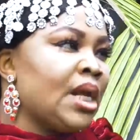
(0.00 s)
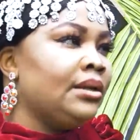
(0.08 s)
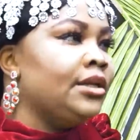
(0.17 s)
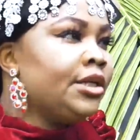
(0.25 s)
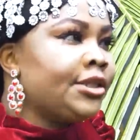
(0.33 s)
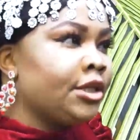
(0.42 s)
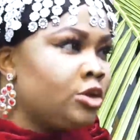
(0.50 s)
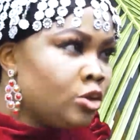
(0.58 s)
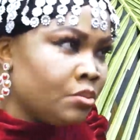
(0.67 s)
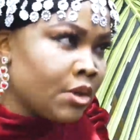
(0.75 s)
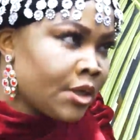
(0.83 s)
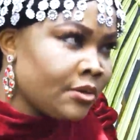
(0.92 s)
Man, listen
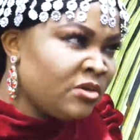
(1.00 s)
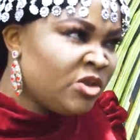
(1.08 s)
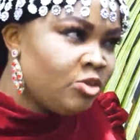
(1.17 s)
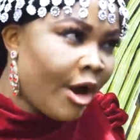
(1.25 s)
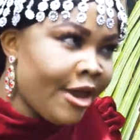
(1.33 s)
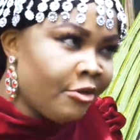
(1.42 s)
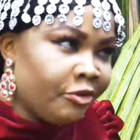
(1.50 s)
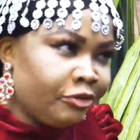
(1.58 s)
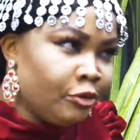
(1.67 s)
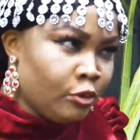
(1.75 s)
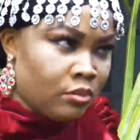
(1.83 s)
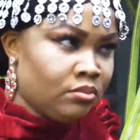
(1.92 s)
to me. You are a fool.